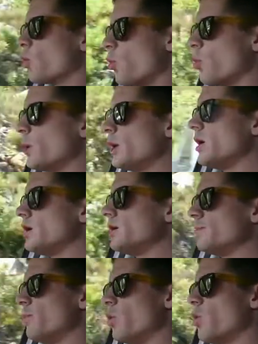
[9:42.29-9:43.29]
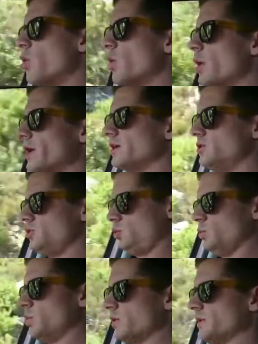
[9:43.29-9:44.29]
corner more
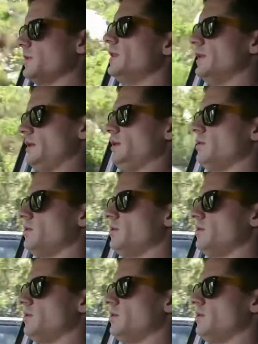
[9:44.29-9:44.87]
exuberantly